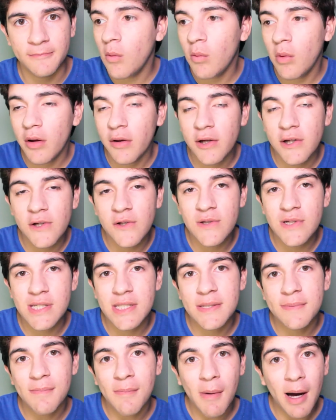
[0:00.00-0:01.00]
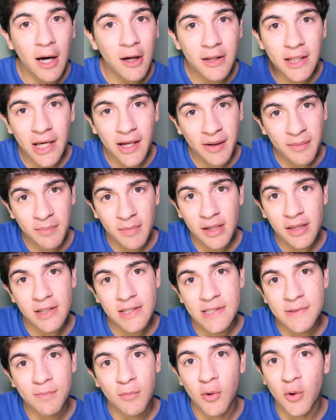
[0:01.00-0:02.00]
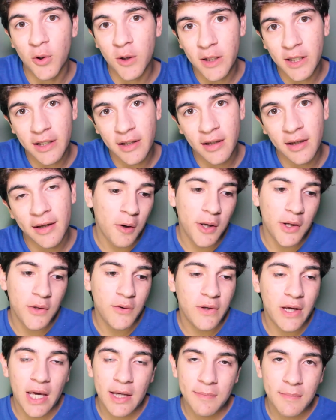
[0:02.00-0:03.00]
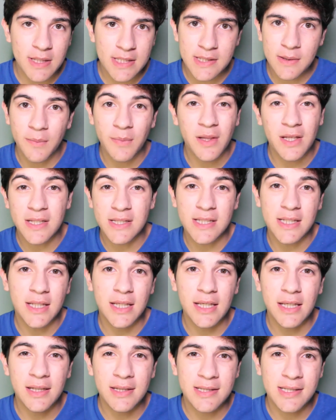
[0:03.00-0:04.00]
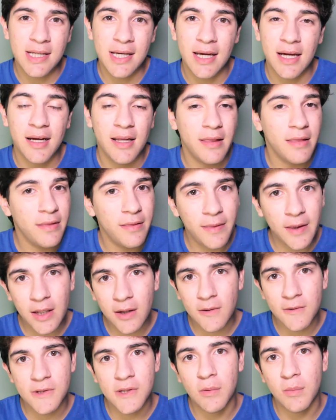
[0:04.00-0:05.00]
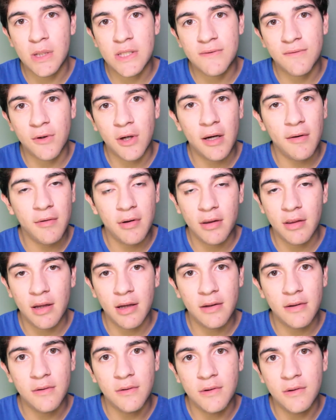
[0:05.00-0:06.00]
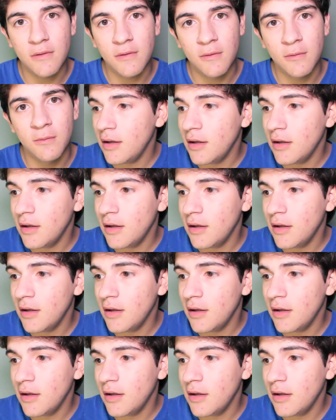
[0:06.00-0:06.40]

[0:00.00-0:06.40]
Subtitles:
Whether you just smiled at me this morning or you gave me something to eat, thank you so much for everything that you do.